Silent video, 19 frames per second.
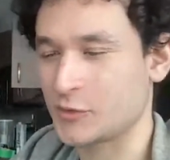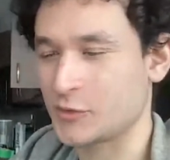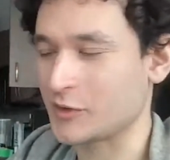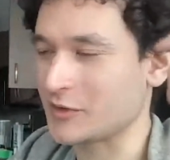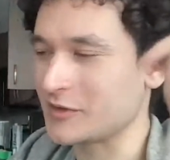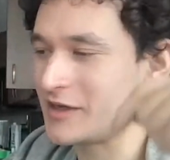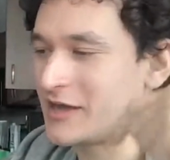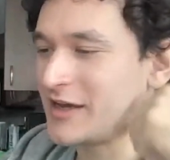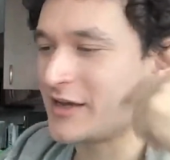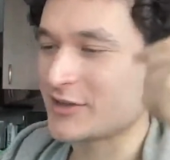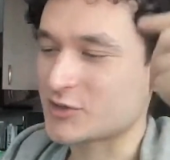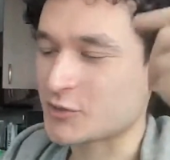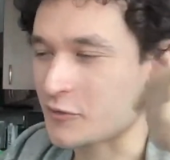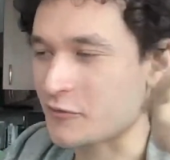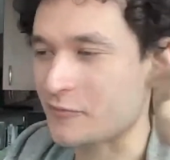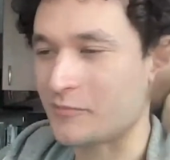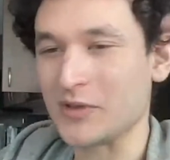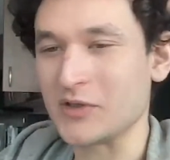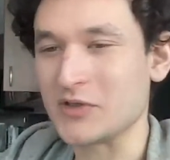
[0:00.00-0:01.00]
You were
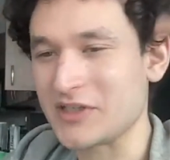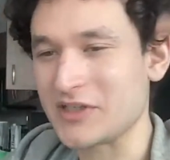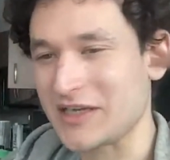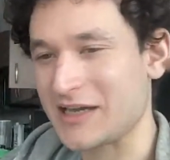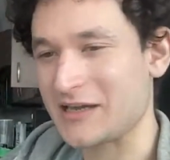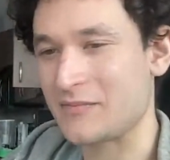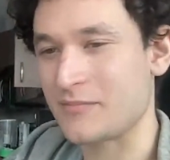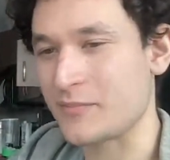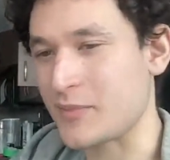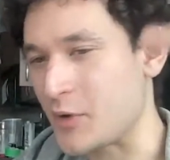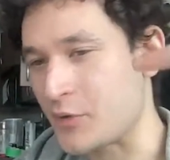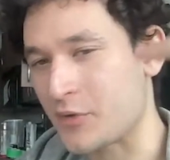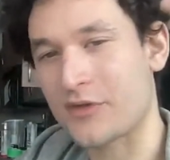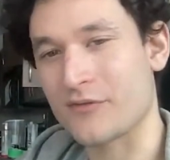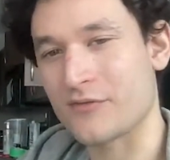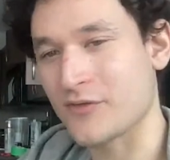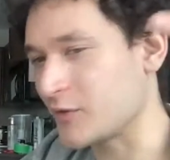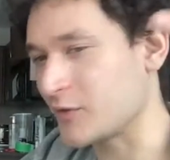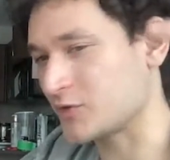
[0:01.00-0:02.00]
sort of building in
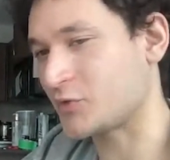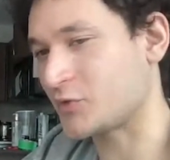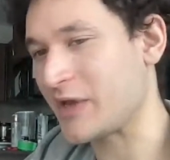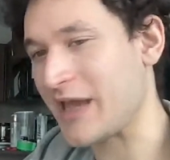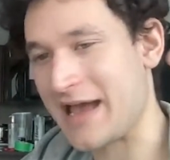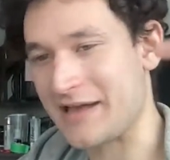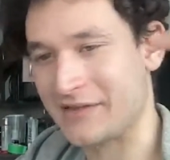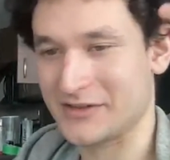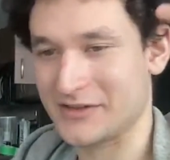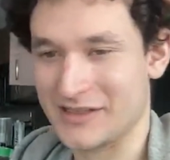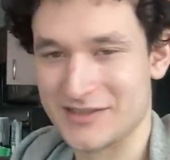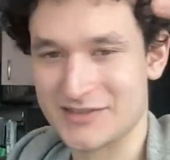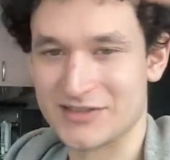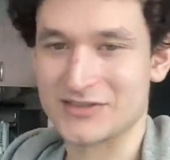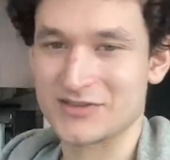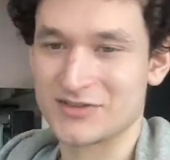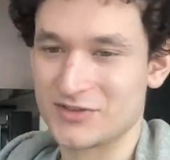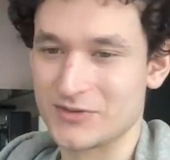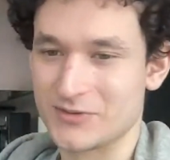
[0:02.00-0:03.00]
both of those
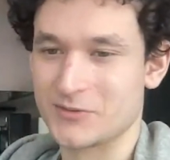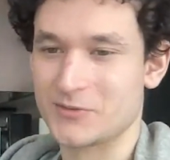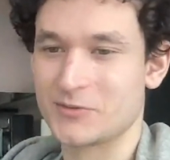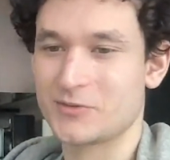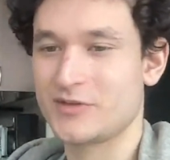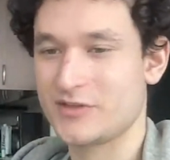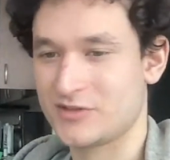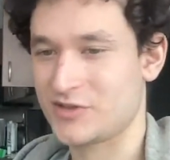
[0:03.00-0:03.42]
realities into